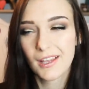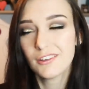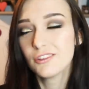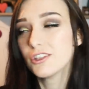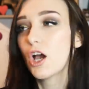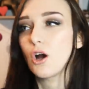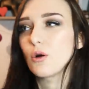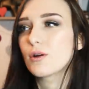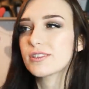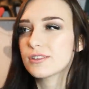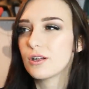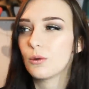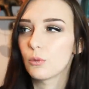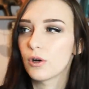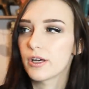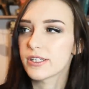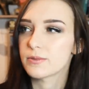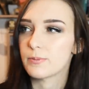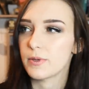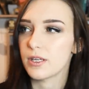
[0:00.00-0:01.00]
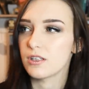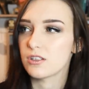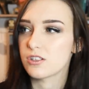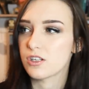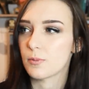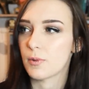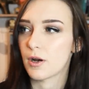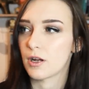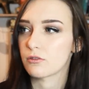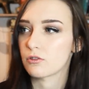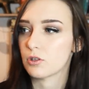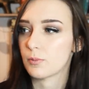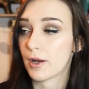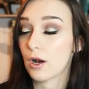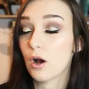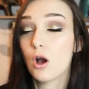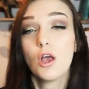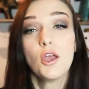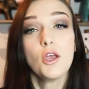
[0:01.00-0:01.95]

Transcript: No, it's not worth speaking to your partner about.